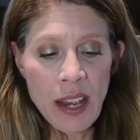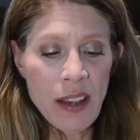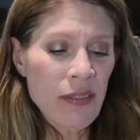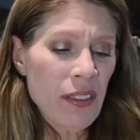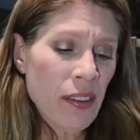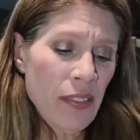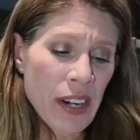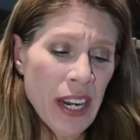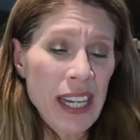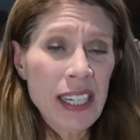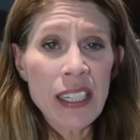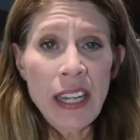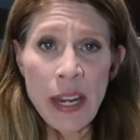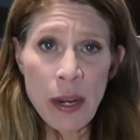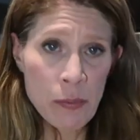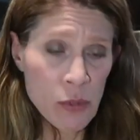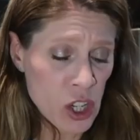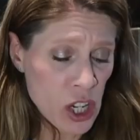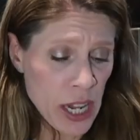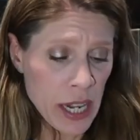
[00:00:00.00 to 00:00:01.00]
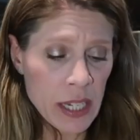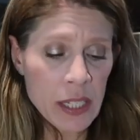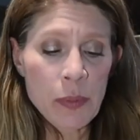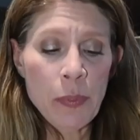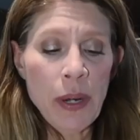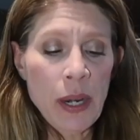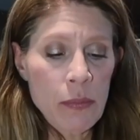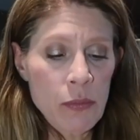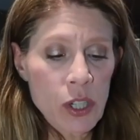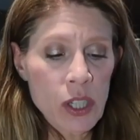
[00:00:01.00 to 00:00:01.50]
I've never had lamb shanks,
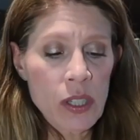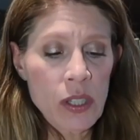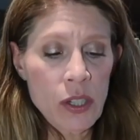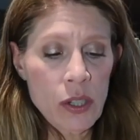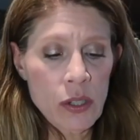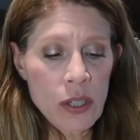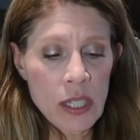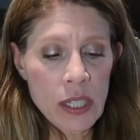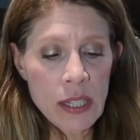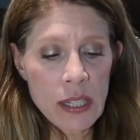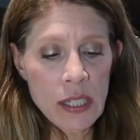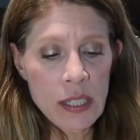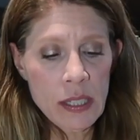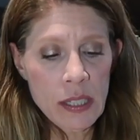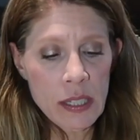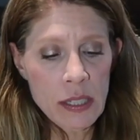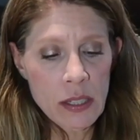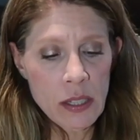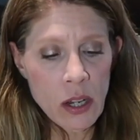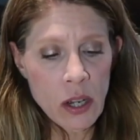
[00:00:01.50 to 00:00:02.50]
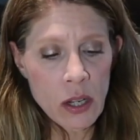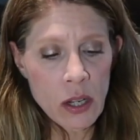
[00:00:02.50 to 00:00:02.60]
but I'm just using, this is